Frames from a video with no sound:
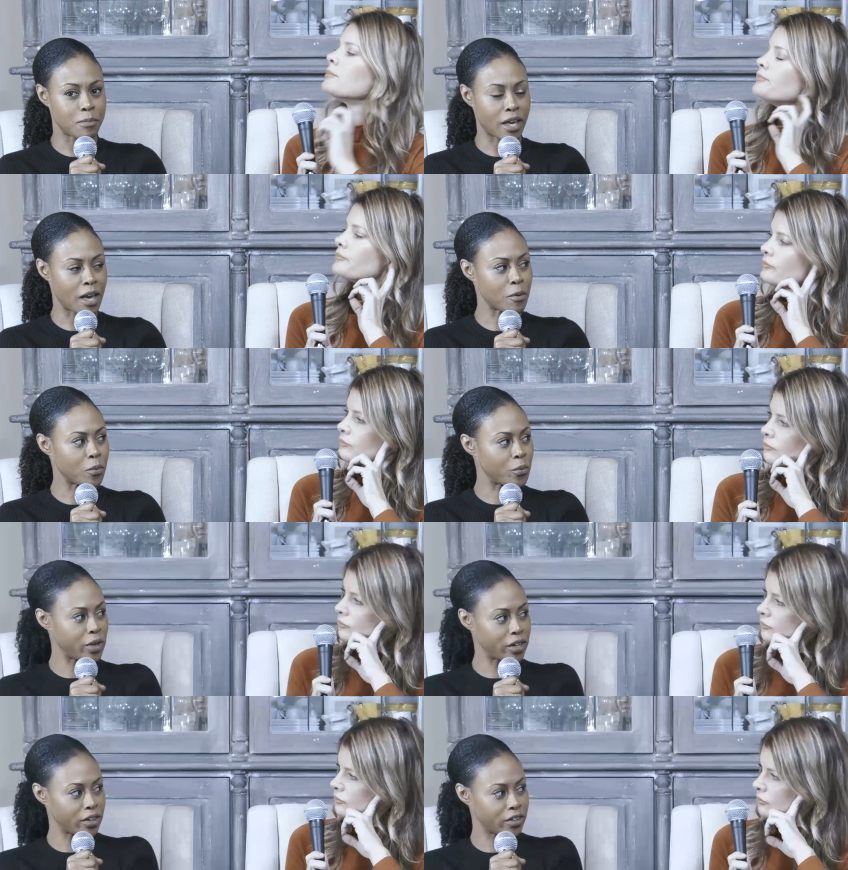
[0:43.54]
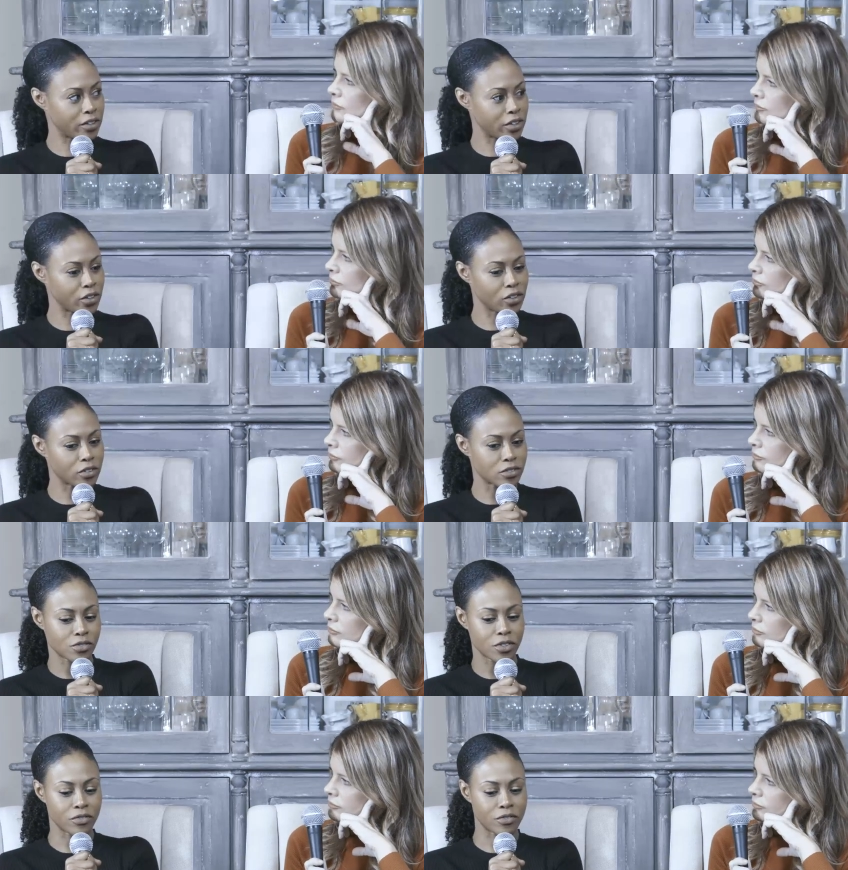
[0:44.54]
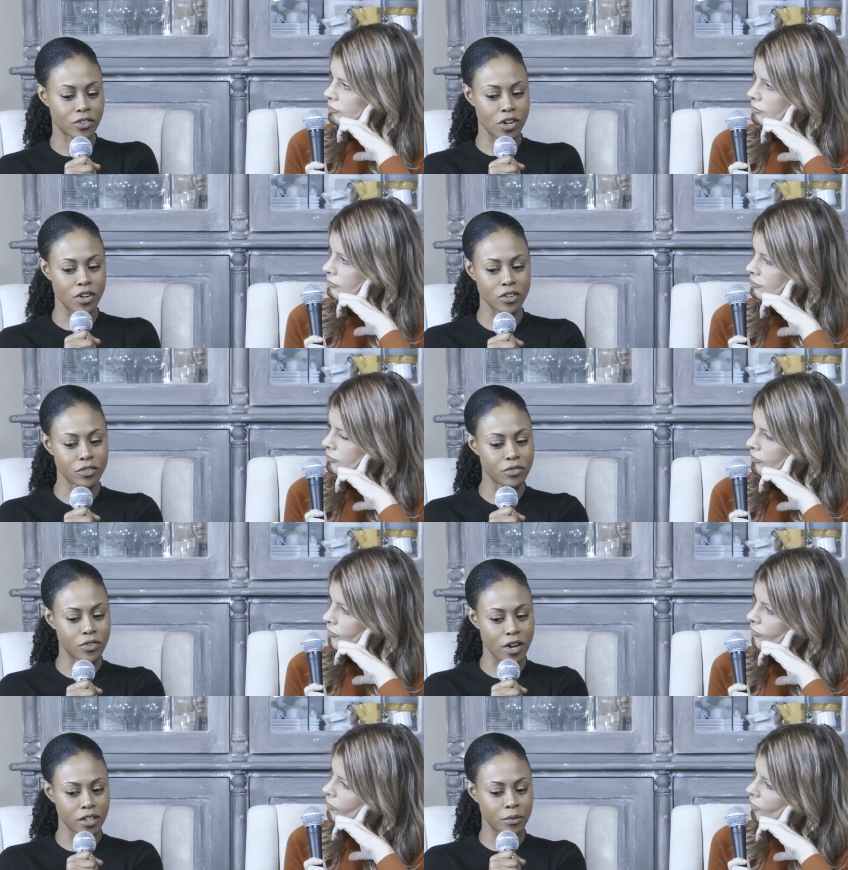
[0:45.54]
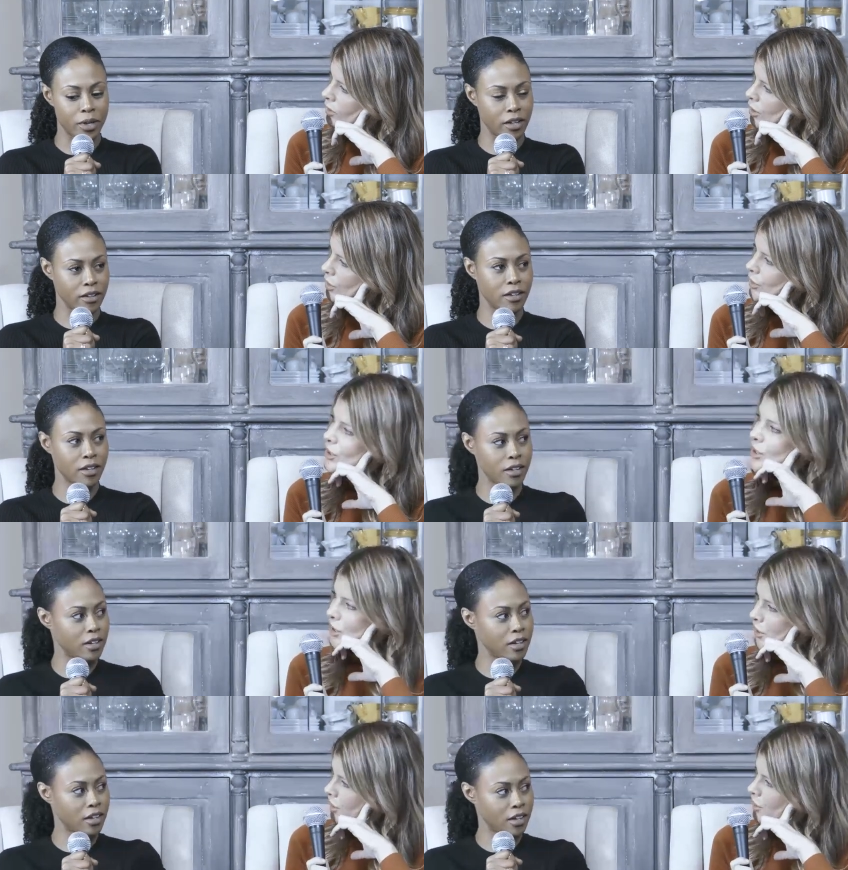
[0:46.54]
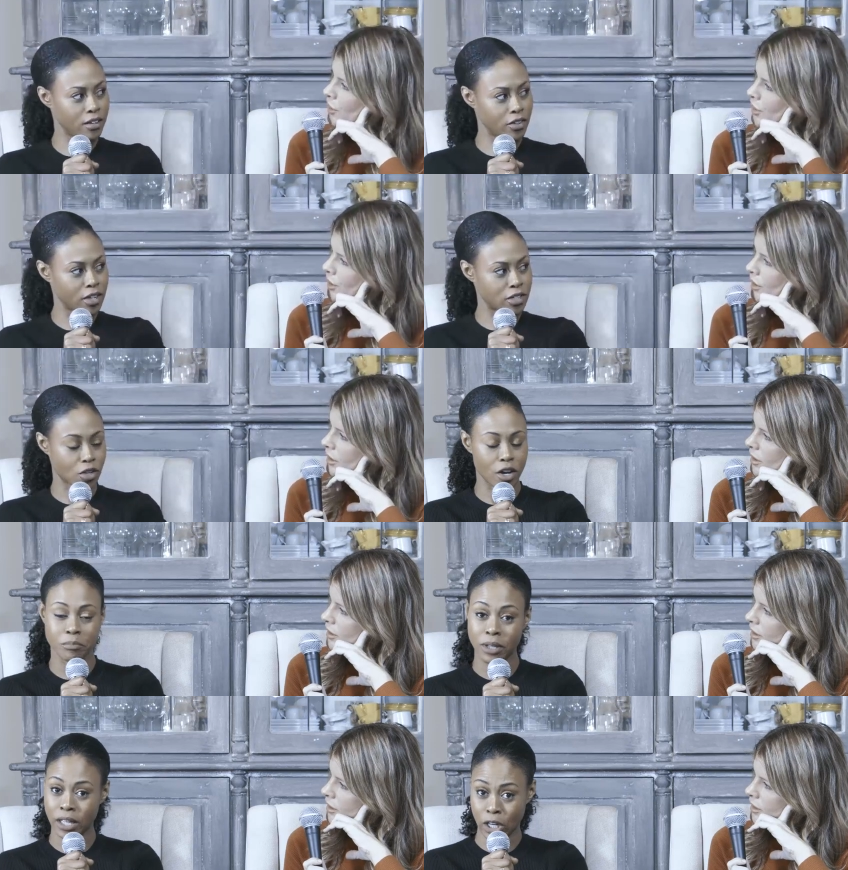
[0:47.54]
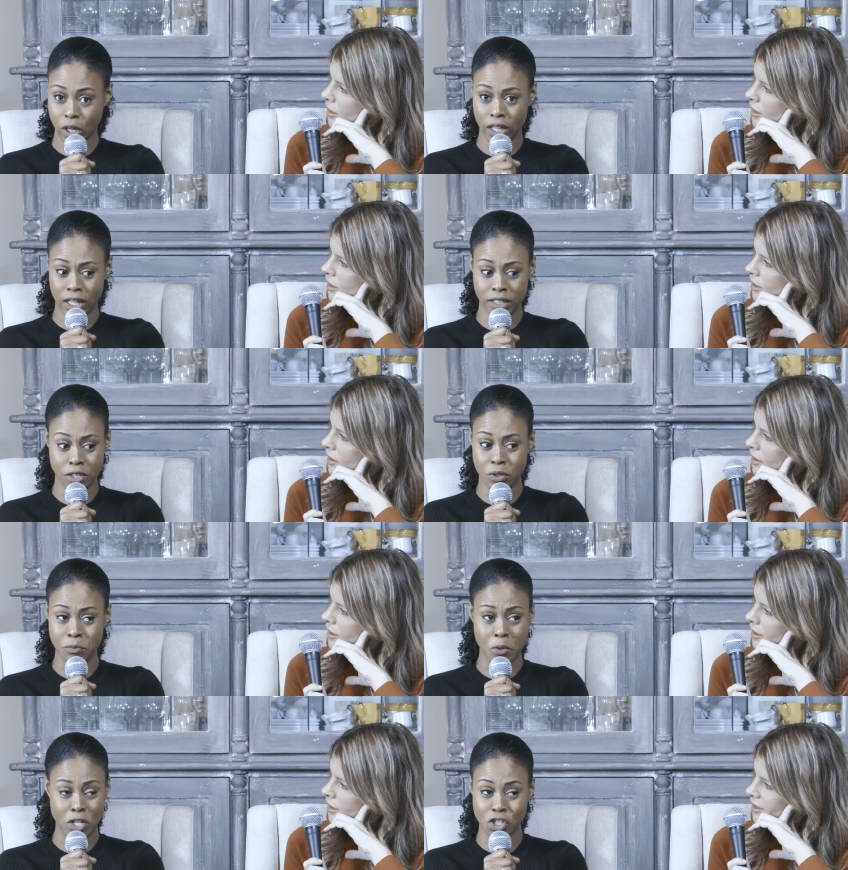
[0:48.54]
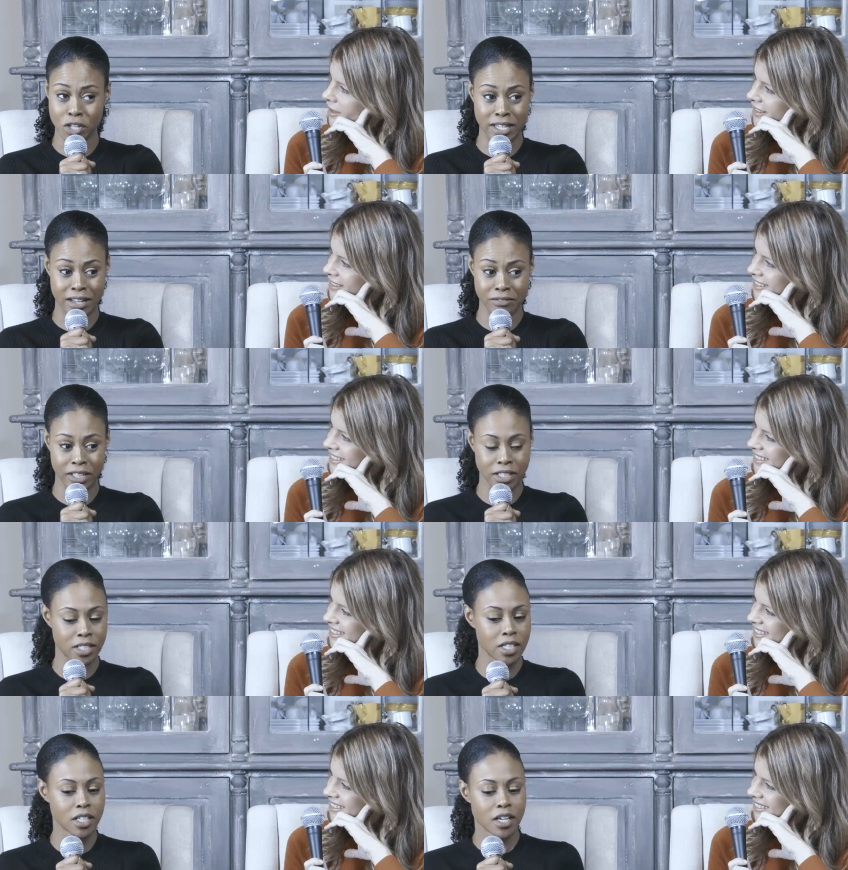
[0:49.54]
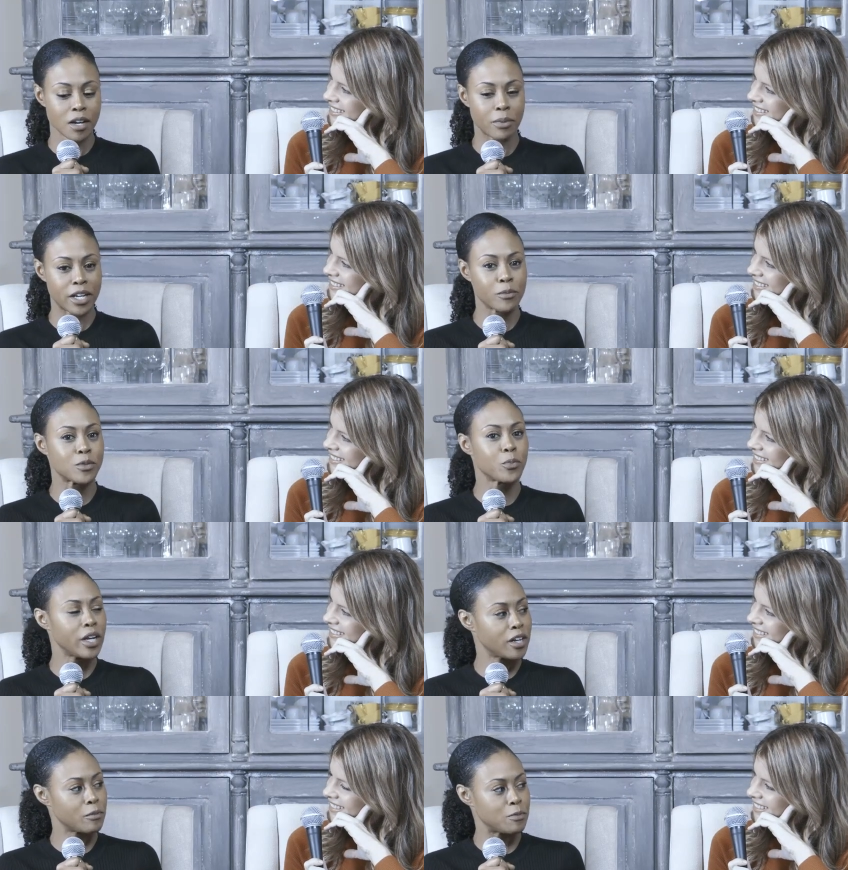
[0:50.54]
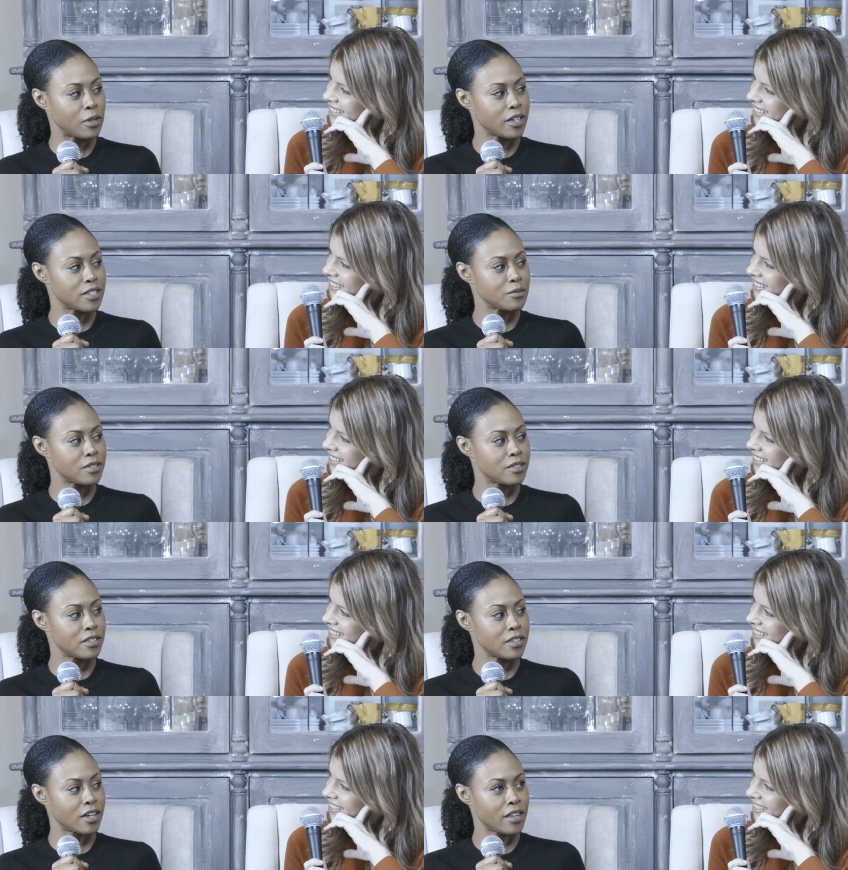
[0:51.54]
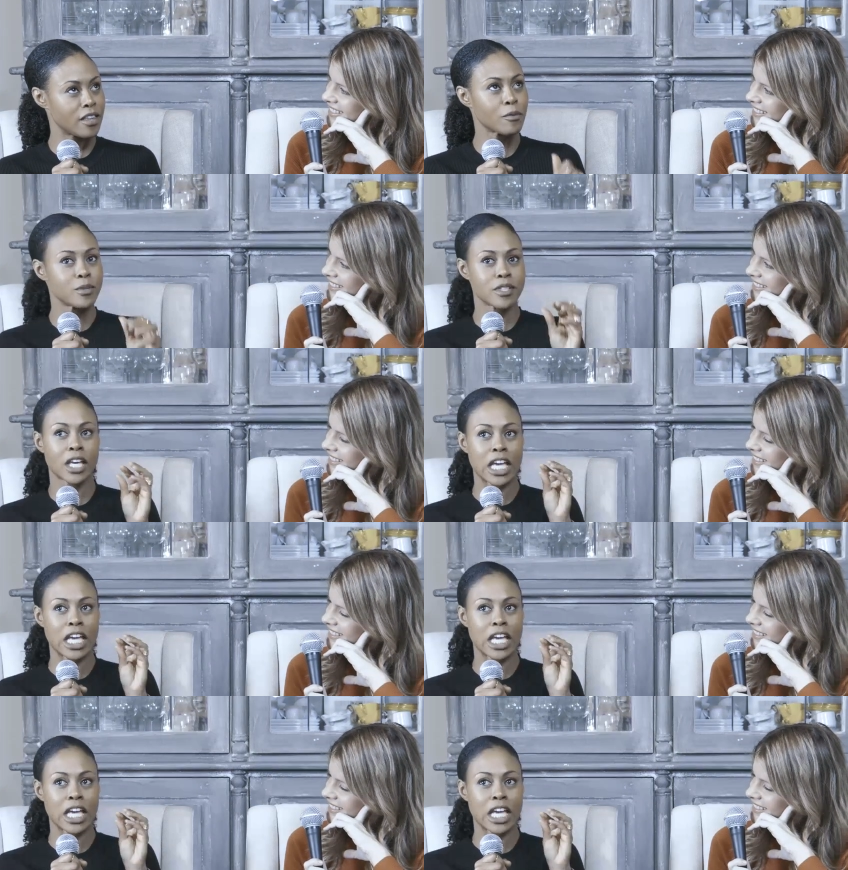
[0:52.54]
Speaker 1: became a weird little sort of cult following. Yeah. Of it's called Being Erica. You can watch it on Netflix. But it was weird. It was because it was. I think it was it